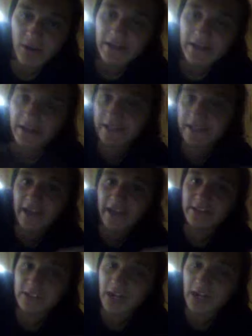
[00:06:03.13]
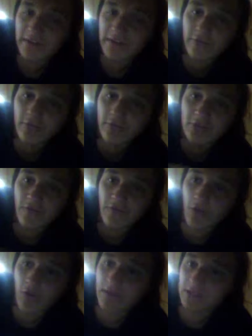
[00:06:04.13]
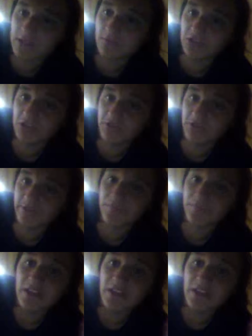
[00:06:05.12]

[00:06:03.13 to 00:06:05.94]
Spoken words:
and Cadence got it for performing some duty?